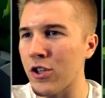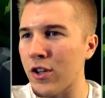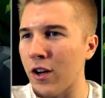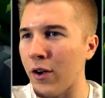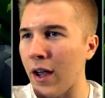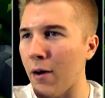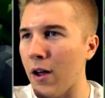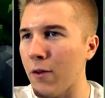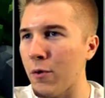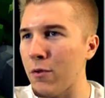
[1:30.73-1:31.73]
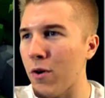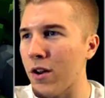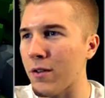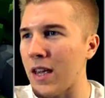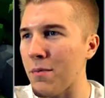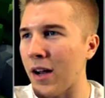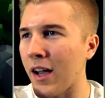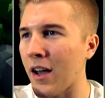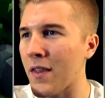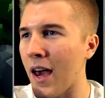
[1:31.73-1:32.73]
just yet. Okay, we want to keep an
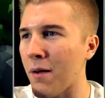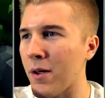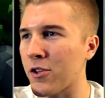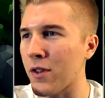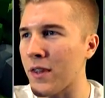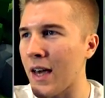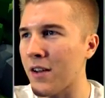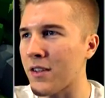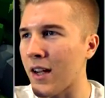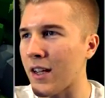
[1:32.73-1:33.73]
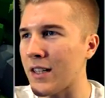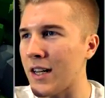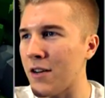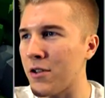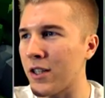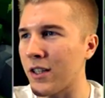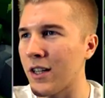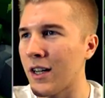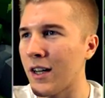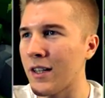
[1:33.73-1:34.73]
eye on that, make sure that that does not continue to,
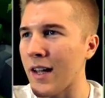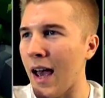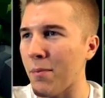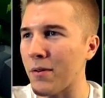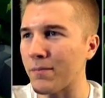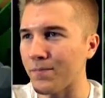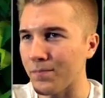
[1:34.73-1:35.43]
to happen.